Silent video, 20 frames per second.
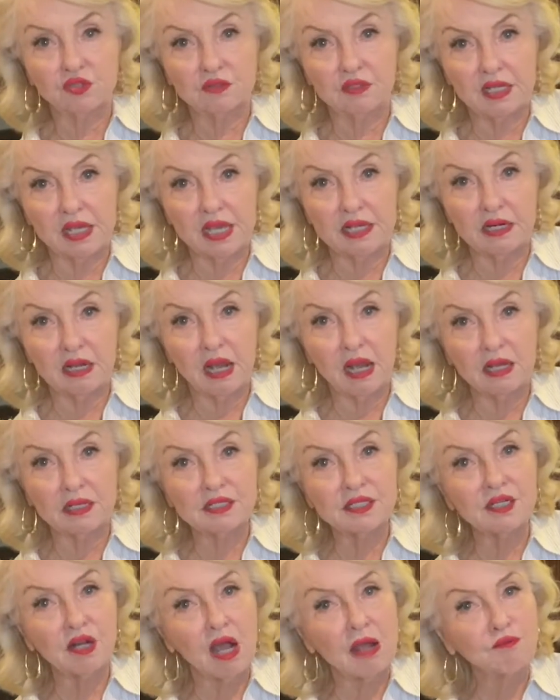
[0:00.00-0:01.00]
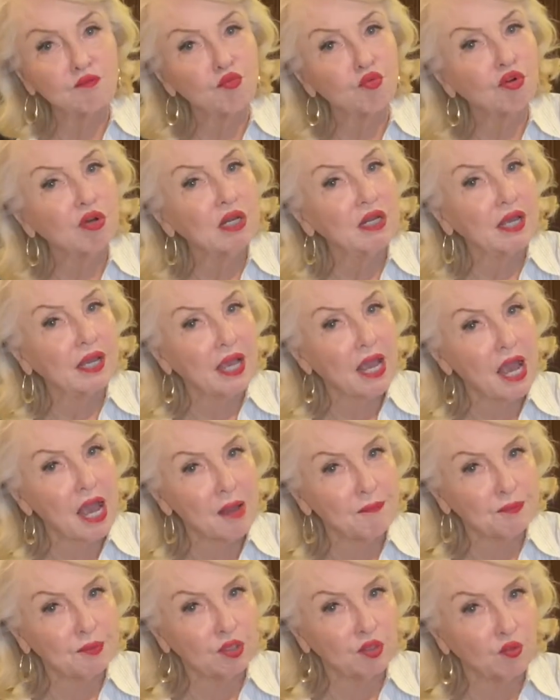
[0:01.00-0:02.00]
And you know, I'm really
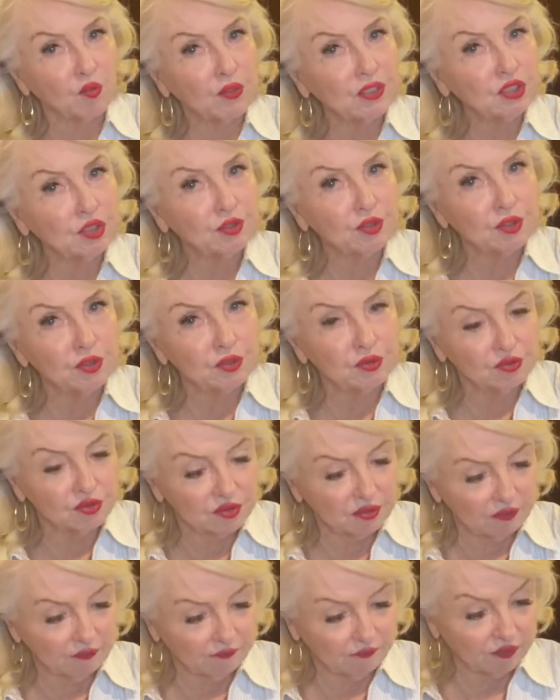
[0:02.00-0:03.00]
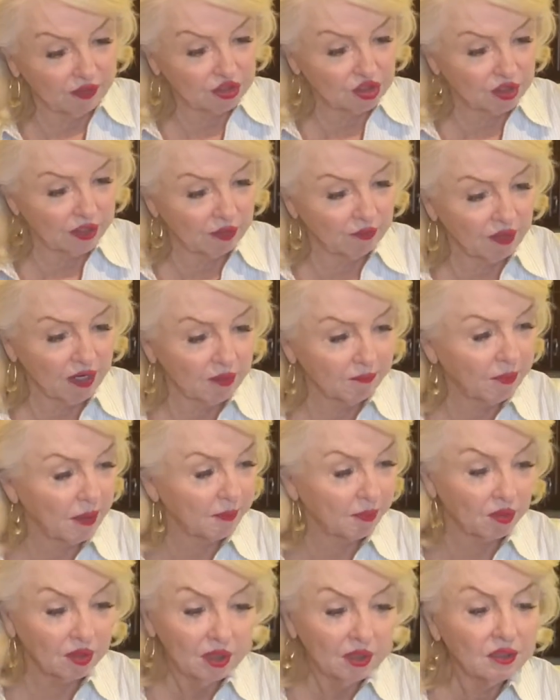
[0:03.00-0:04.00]
happier when you use a freshly ground
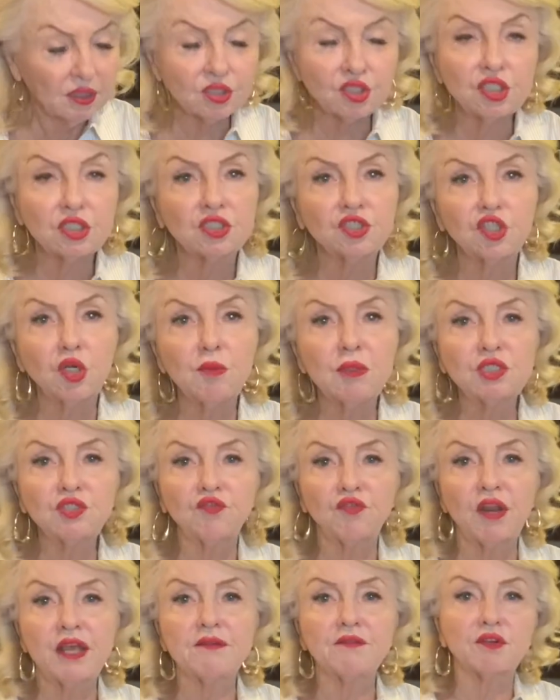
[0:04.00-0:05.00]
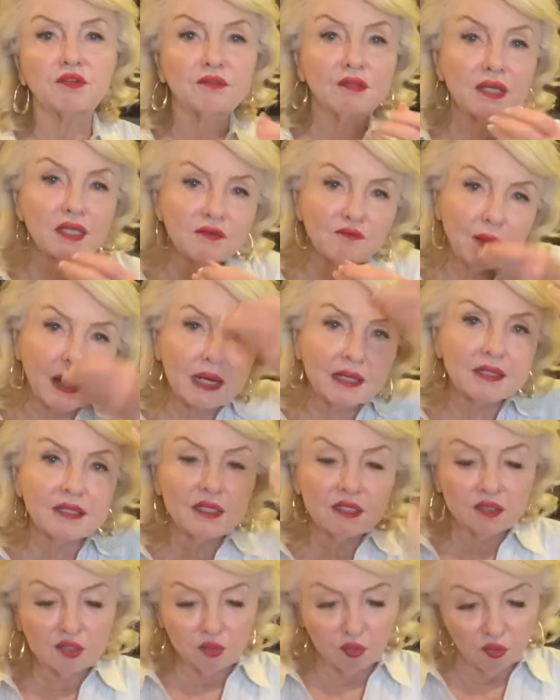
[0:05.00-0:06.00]
pepper. There's just so much flavor. Think about it.
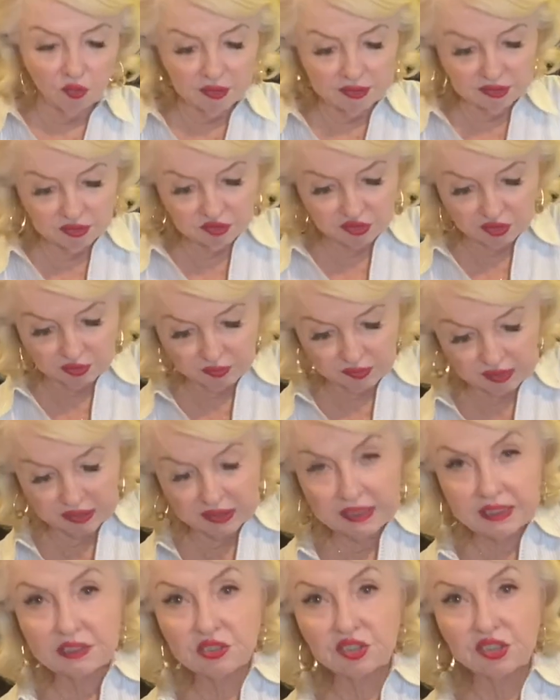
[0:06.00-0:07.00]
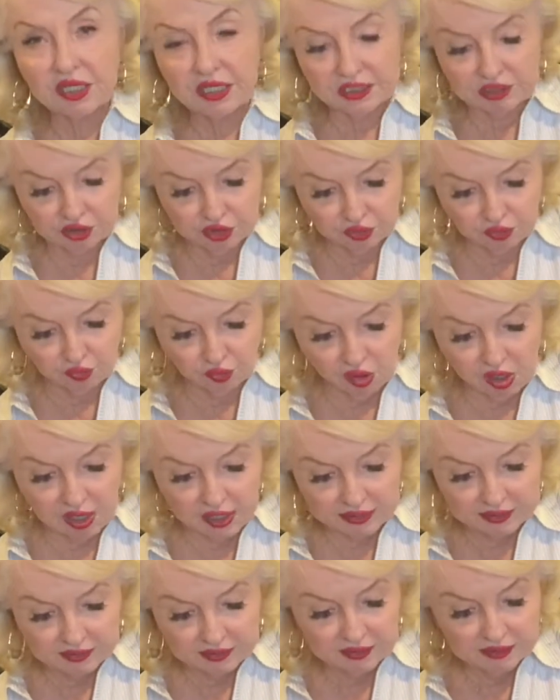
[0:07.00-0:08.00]
The oils are released as you
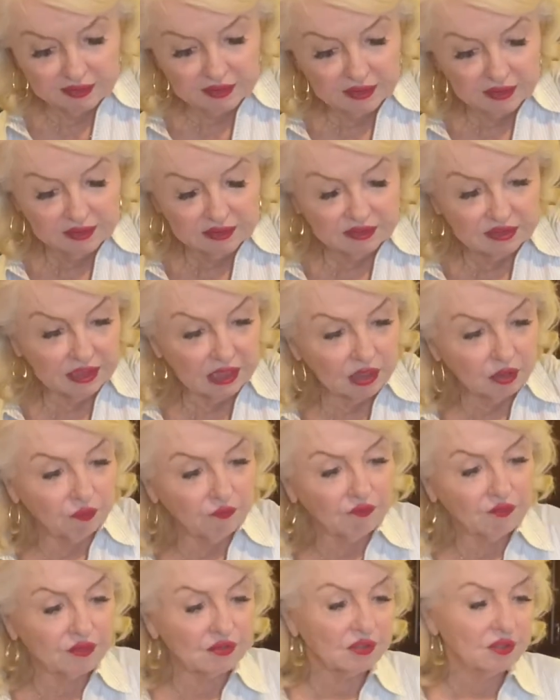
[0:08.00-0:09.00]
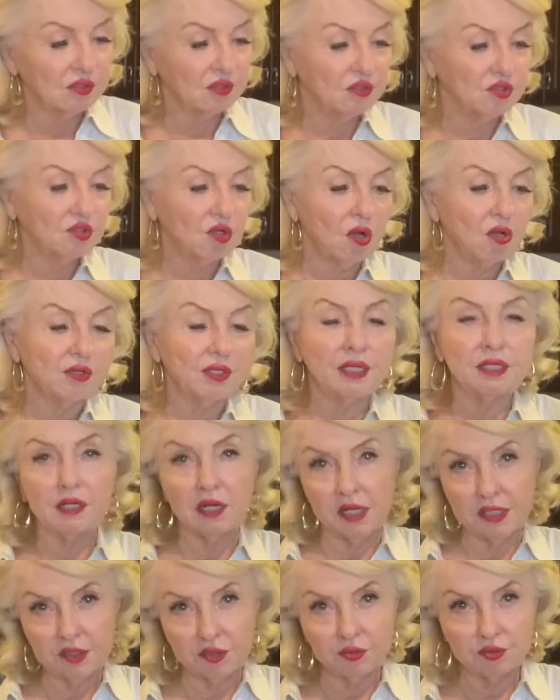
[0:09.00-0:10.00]
grind. Ditto for salt, and
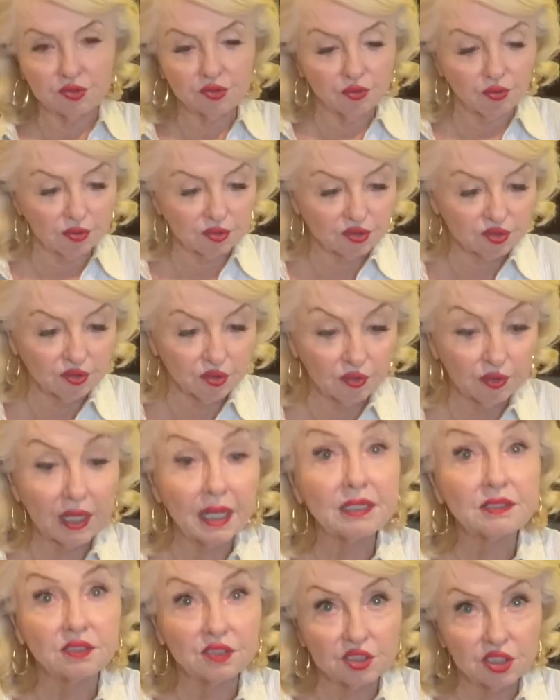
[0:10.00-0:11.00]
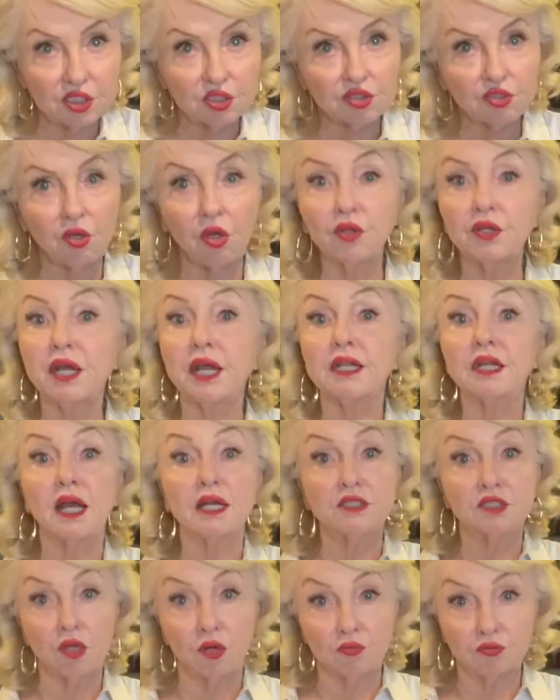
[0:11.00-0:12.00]
I use coarse salt and sea salt, and I
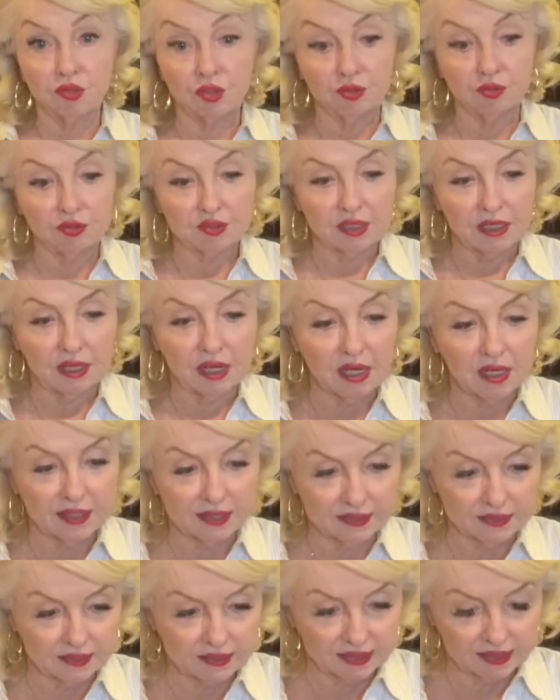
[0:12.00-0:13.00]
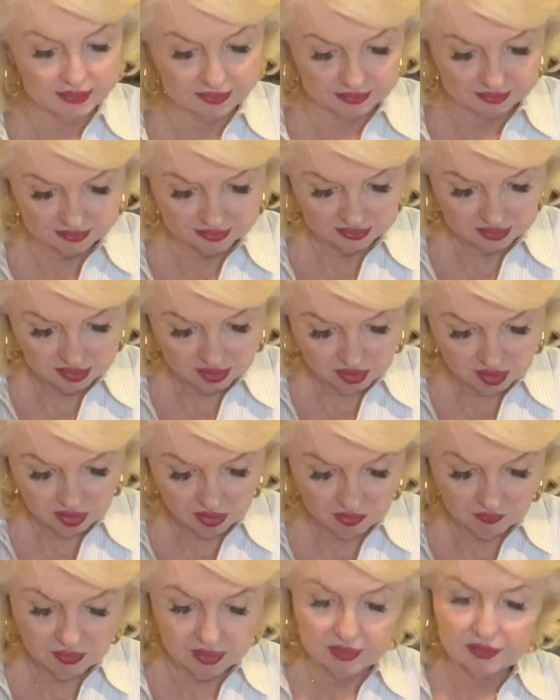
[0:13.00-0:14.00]
don't use iodide.
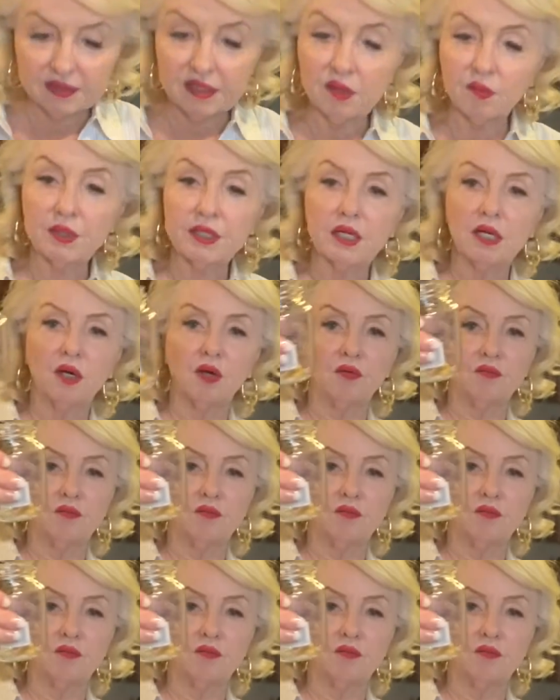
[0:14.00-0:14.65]
All right, there we go.